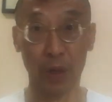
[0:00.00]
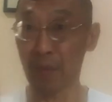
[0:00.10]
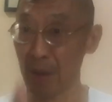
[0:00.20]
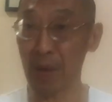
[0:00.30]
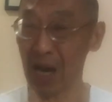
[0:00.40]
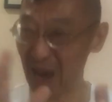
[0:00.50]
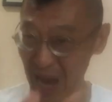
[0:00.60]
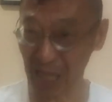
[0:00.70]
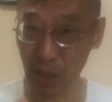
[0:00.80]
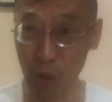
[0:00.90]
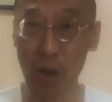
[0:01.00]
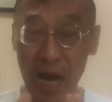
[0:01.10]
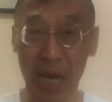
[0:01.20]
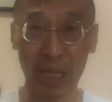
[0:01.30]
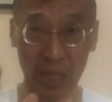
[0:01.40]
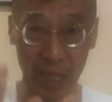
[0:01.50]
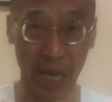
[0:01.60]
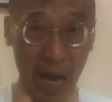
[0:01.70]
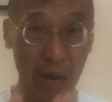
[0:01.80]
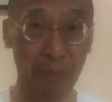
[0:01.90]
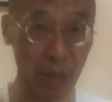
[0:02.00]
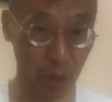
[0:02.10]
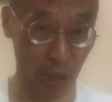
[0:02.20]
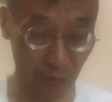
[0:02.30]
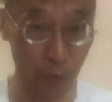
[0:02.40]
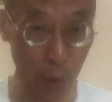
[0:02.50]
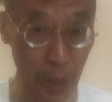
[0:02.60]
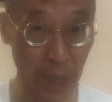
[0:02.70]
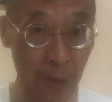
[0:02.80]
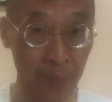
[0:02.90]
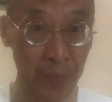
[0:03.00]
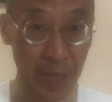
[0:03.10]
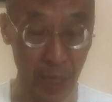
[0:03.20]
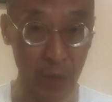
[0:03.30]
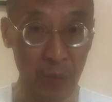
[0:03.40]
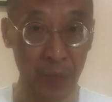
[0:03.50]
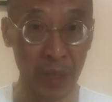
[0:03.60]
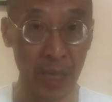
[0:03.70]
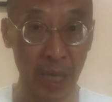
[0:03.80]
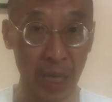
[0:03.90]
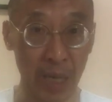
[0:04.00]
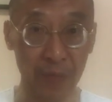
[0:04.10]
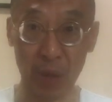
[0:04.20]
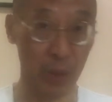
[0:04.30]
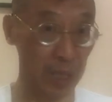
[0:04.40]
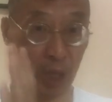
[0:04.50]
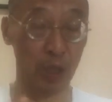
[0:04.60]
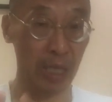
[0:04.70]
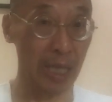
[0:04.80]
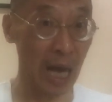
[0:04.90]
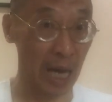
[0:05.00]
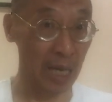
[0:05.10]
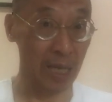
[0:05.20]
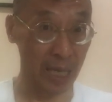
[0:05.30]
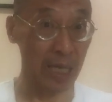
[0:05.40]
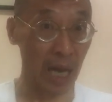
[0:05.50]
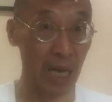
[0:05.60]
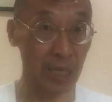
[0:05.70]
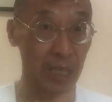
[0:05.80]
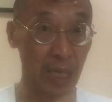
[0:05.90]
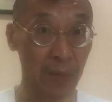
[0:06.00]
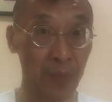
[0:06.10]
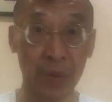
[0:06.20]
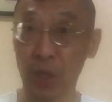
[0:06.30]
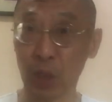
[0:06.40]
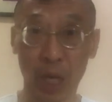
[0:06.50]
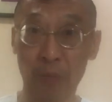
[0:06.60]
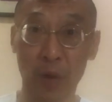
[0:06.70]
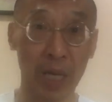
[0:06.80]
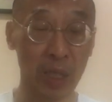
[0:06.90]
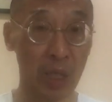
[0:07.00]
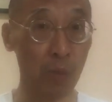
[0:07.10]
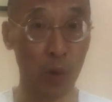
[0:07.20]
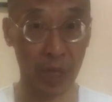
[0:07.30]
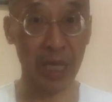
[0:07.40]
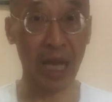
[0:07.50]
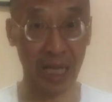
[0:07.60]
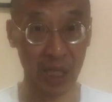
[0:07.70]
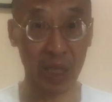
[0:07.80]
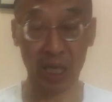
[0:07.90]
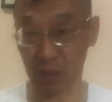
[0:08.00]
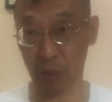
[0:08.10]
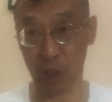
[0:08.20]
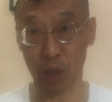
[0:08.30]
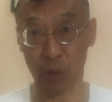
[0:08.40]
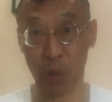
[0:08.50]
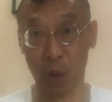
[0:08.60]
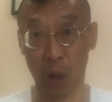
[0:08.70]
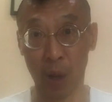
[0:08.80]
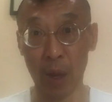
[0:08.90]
Remember, as long as they are about to default, you know, that was actually late last year. The share price is more than 80 cents for Digital Core.